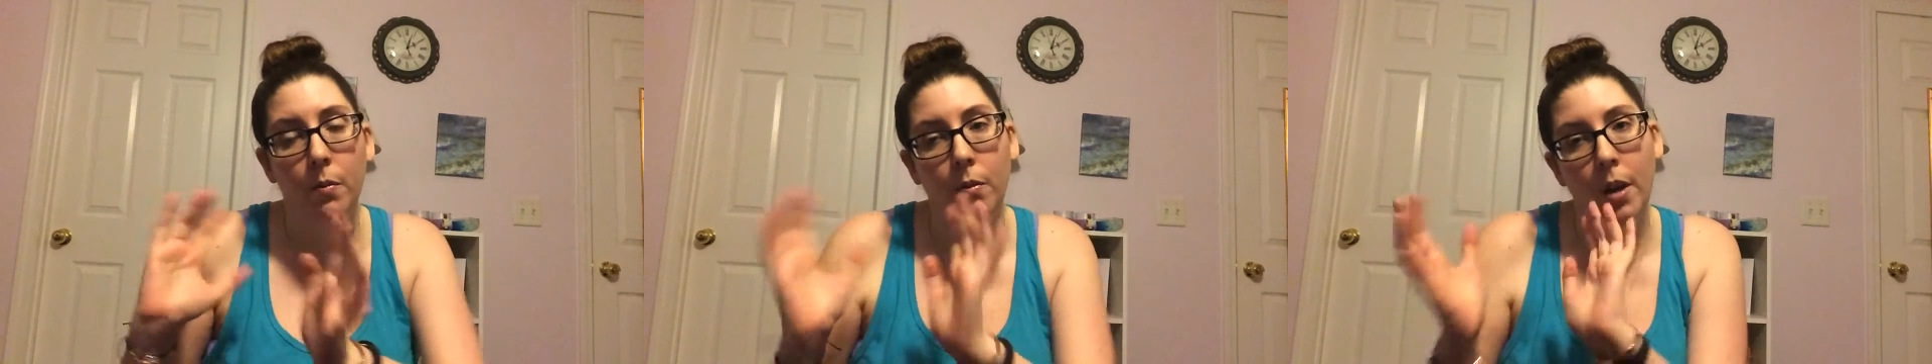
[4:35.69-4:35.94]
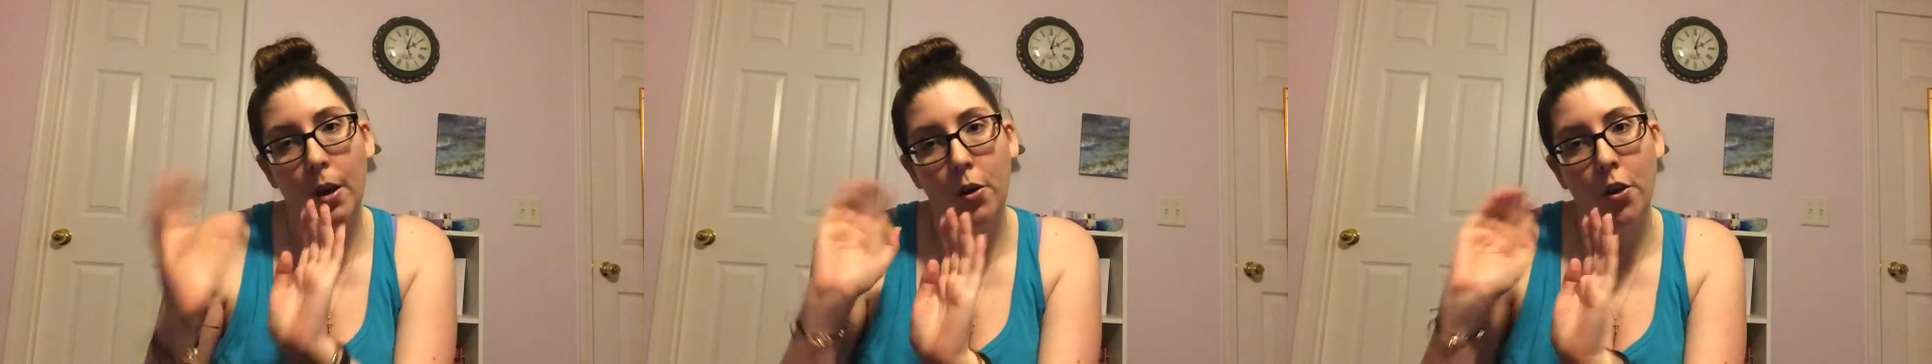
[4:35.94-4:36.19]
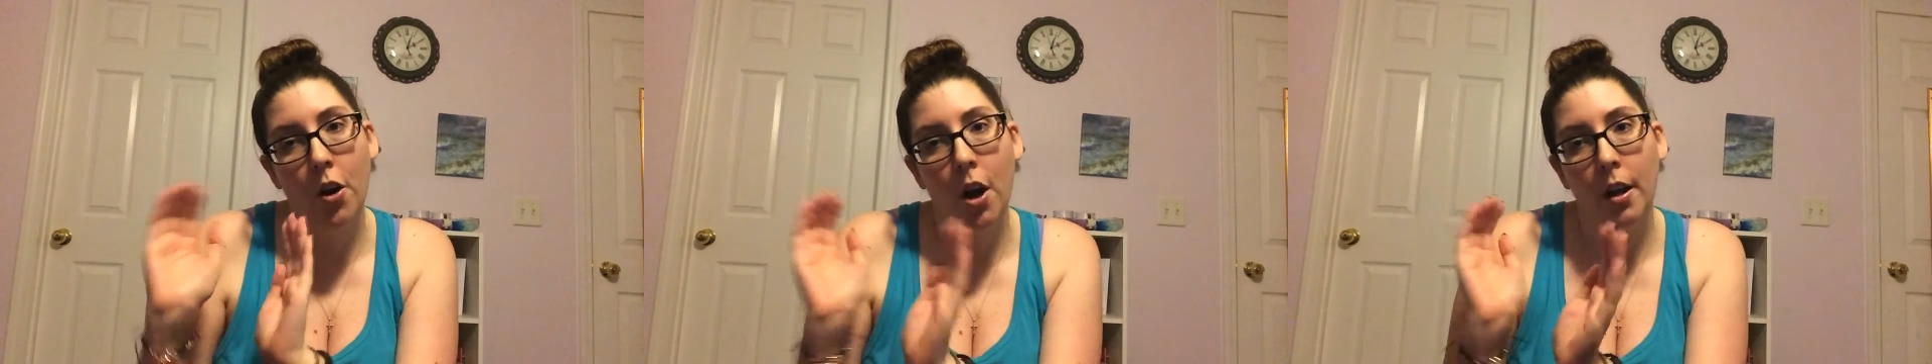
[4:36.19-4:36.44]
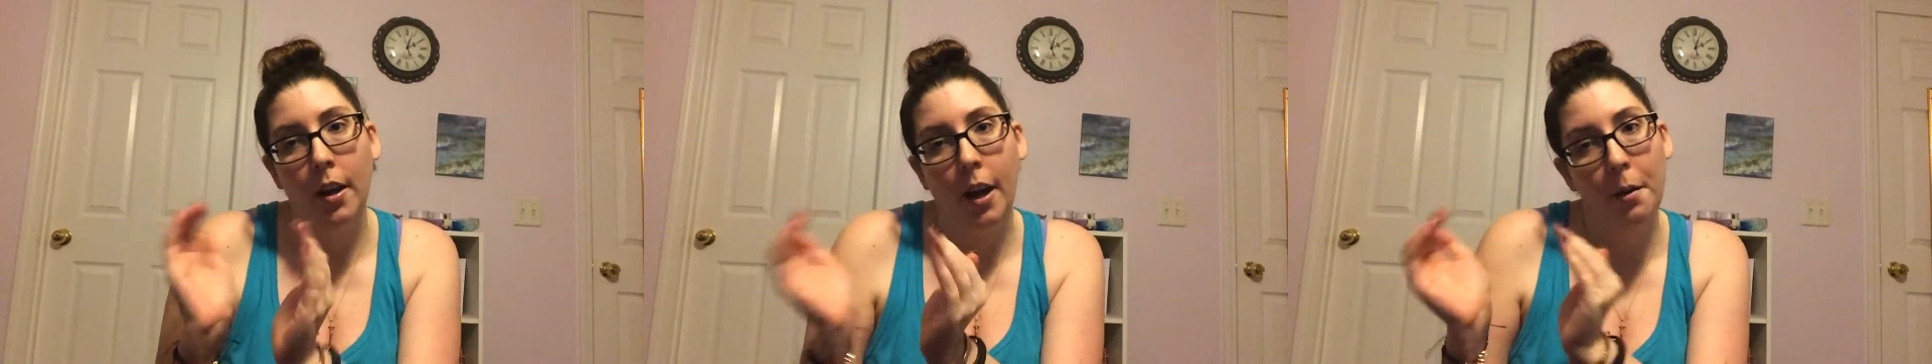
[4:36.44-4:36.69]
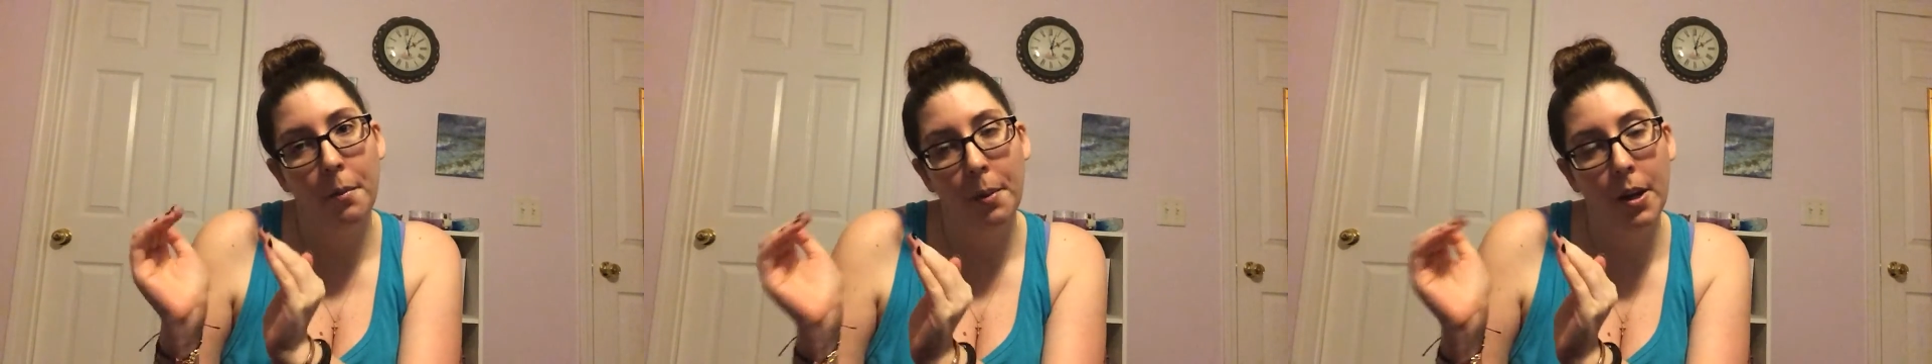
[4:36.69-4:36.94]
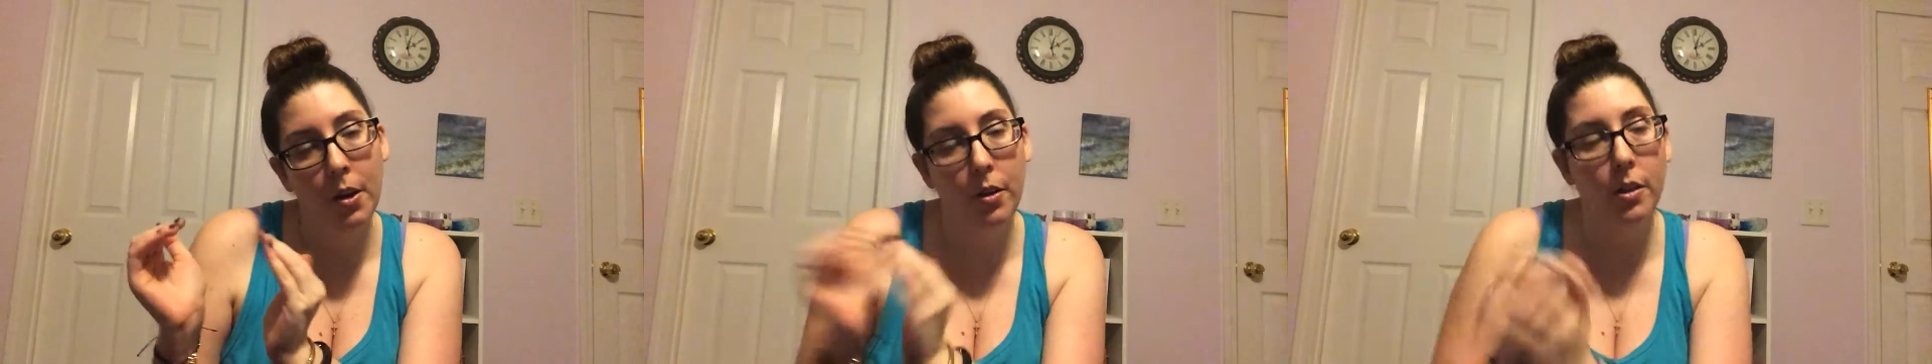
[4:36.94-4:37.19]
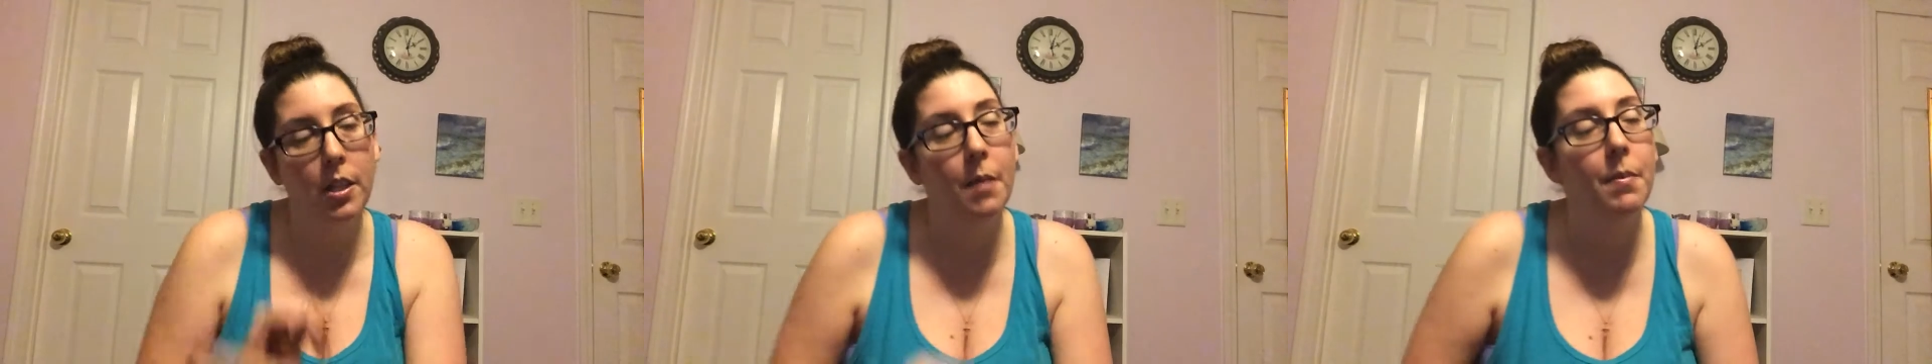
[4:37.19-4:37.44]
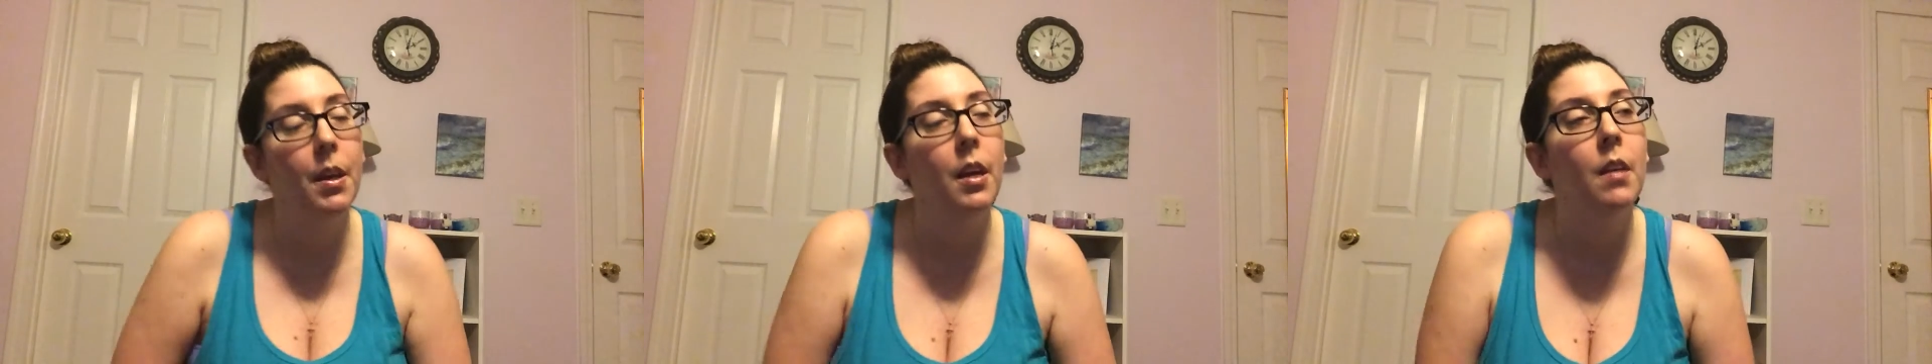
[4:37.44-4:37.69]
Not Neurontin and Gabapentin are the
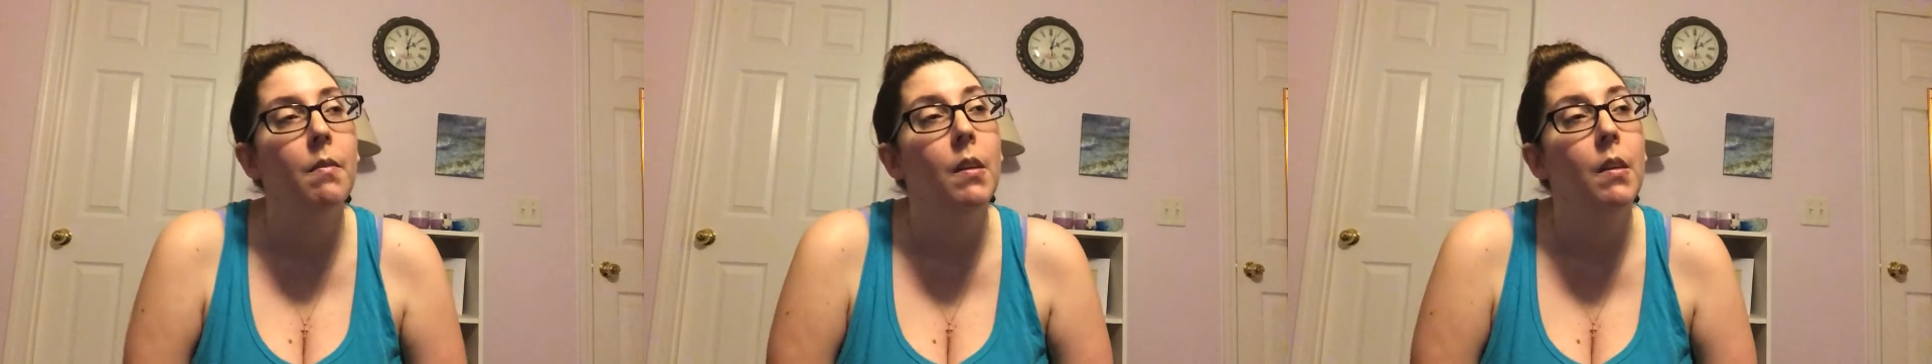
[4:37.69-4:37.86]
same thing.